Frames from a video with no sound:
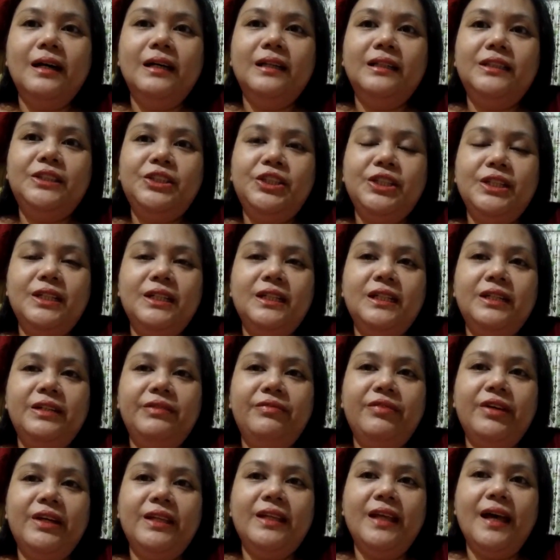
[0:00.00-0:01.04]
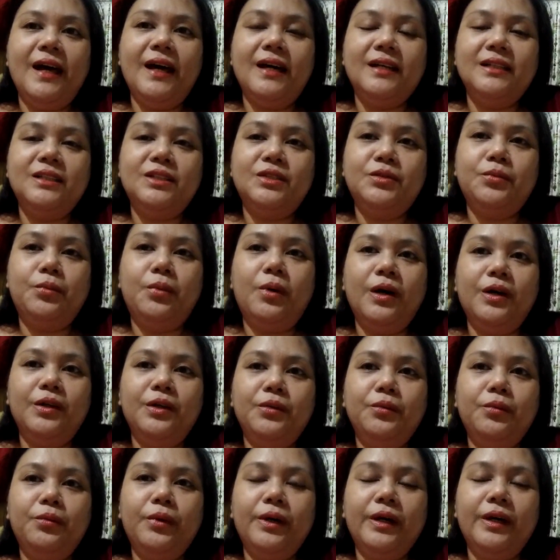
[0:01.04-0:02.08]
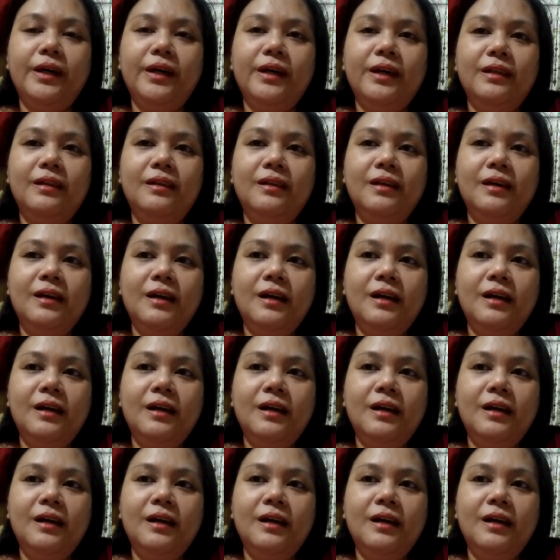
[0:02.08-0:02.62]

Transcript: She even has one with